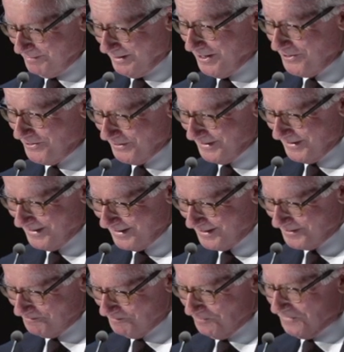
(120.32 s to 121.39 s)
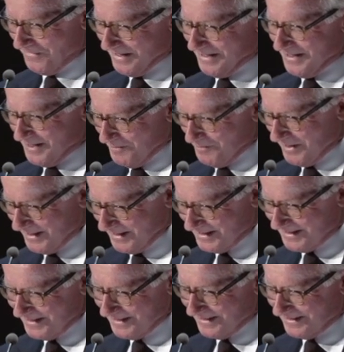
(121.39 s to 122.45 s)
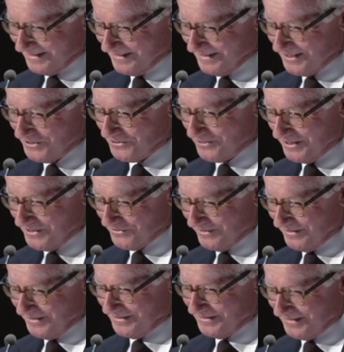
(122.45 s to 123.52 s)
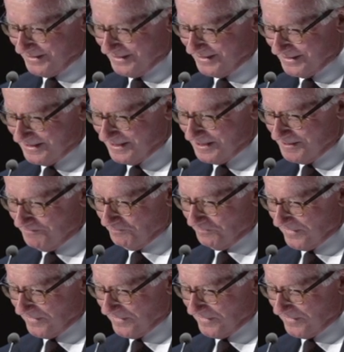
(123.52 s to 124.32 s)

blown now. But the situation is that